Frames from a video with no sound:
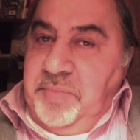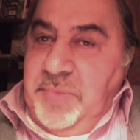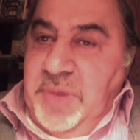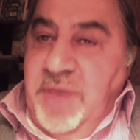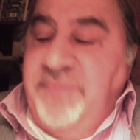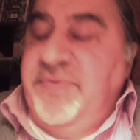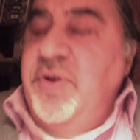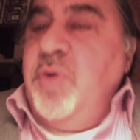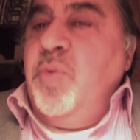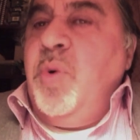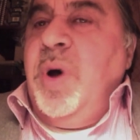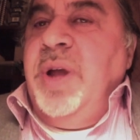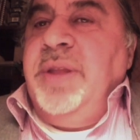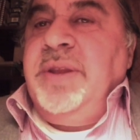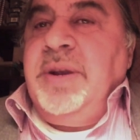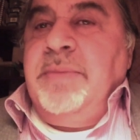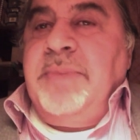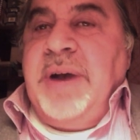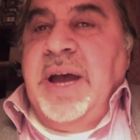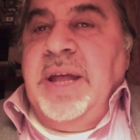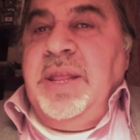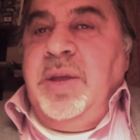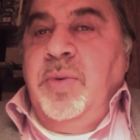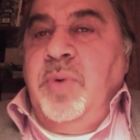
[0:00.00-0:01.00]
if you wonder,
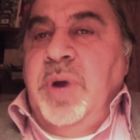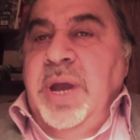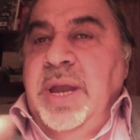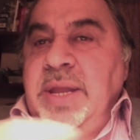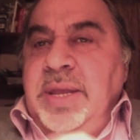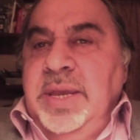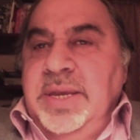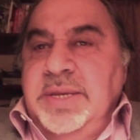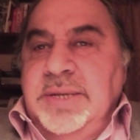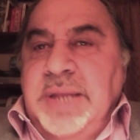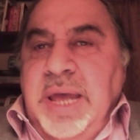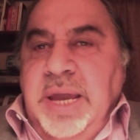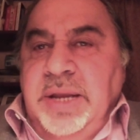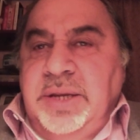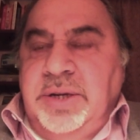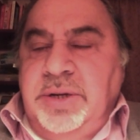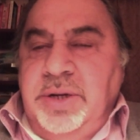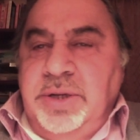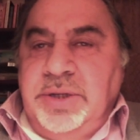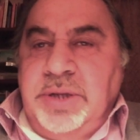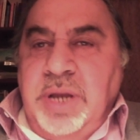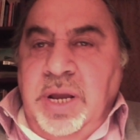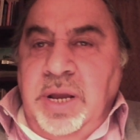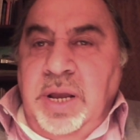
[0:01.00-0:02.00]
by the way, in these
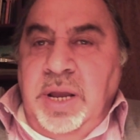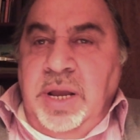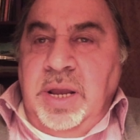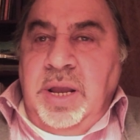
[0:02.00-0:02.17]
lectures,